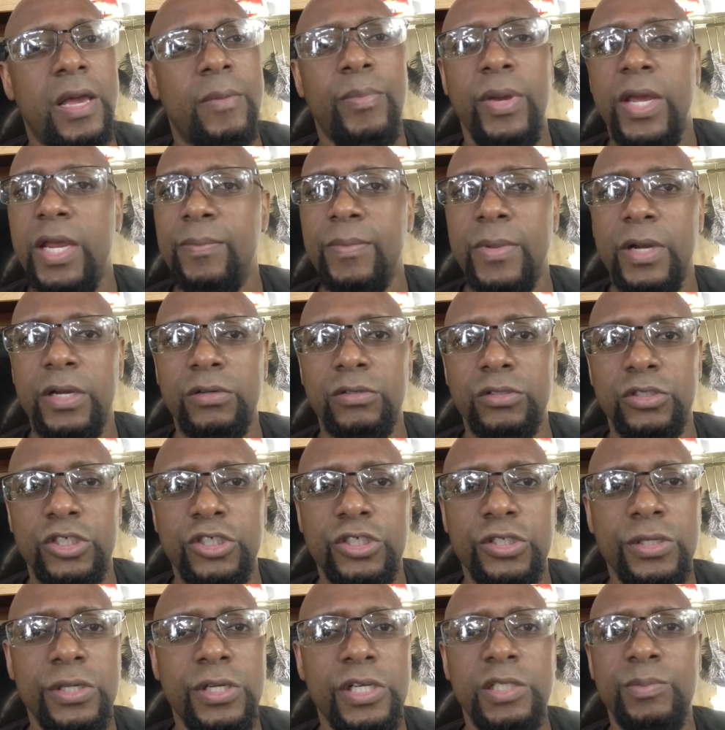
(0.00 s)
I paid my own
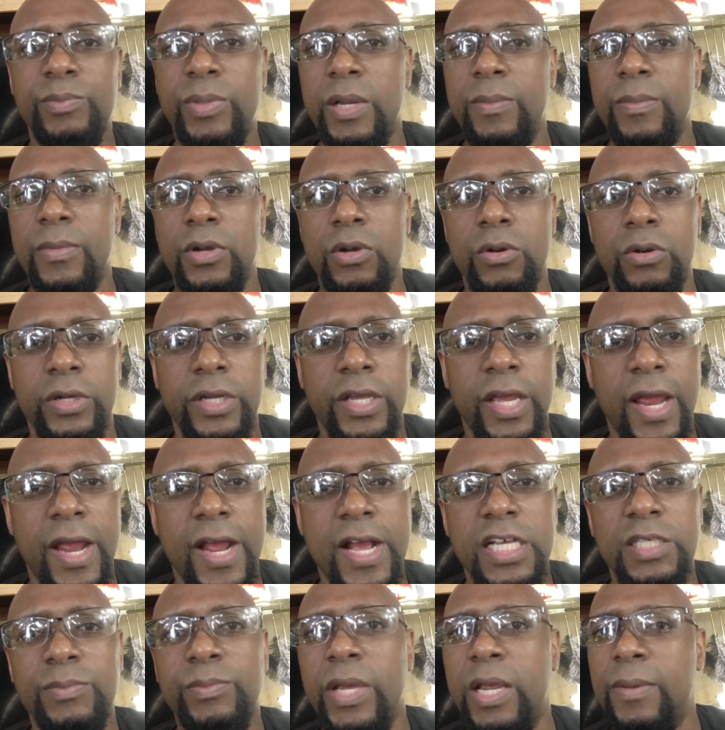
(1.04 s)
insurance, paid my own
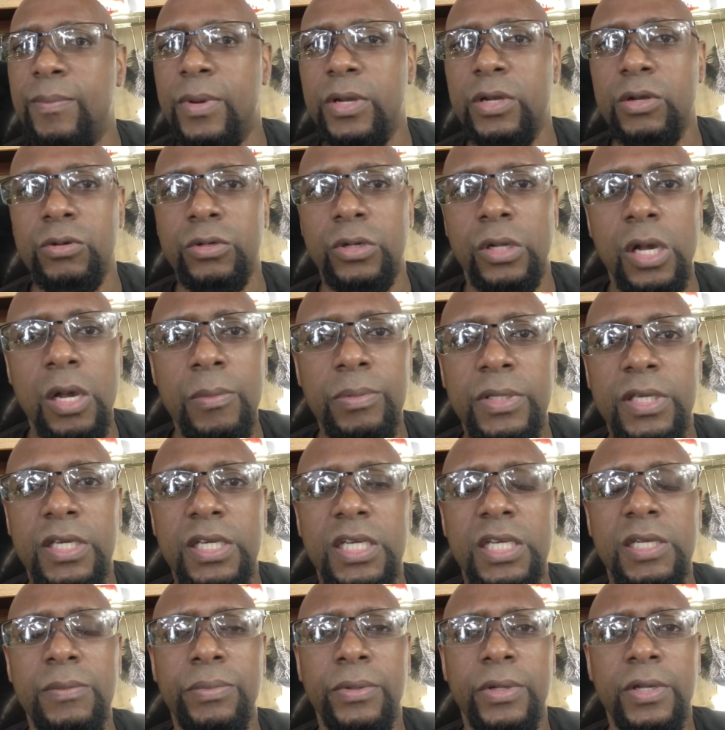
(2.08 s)
gas, paid my own
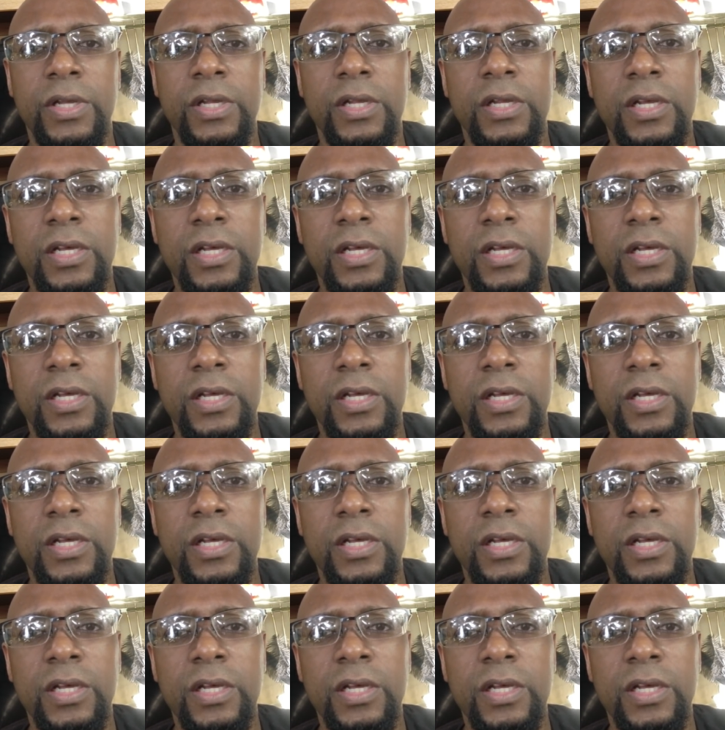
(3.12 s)
upkeep